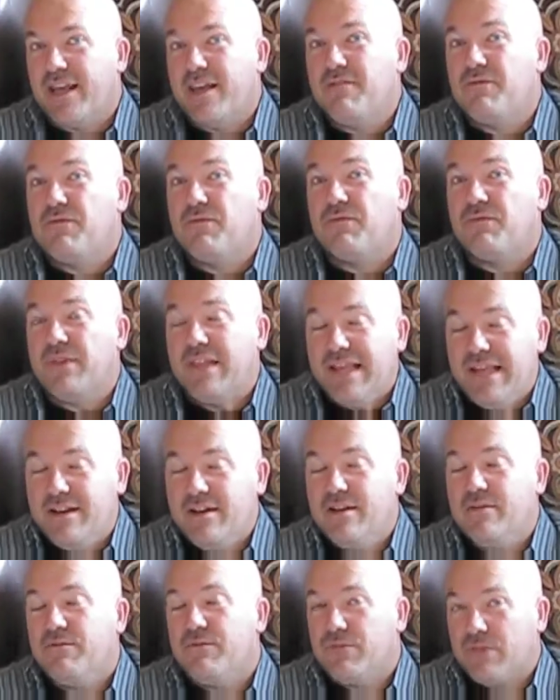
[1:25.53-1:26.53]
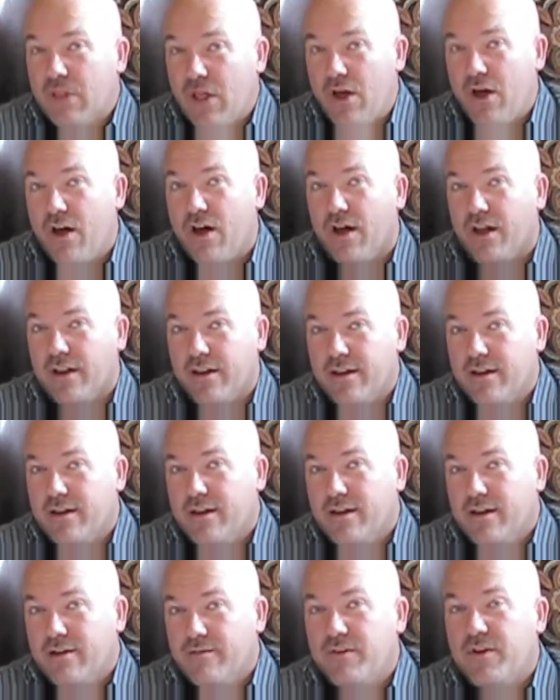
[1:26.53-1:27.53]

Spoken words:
in Flin Flon.